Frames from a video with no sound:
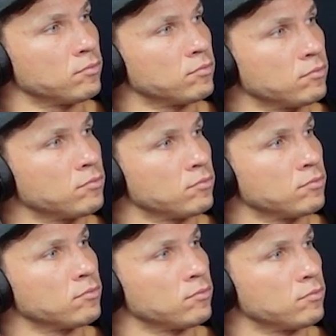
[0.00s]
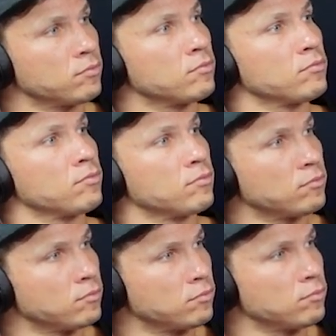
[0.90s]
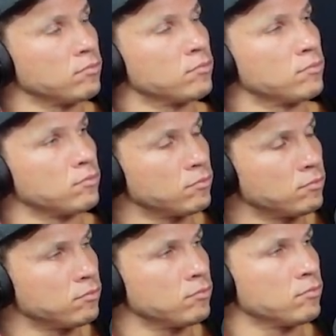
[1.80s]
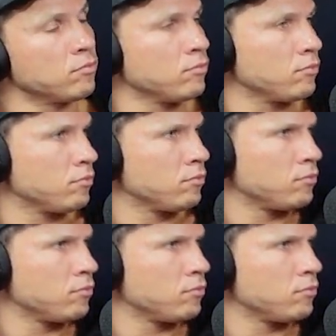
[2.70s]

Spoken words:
(silent)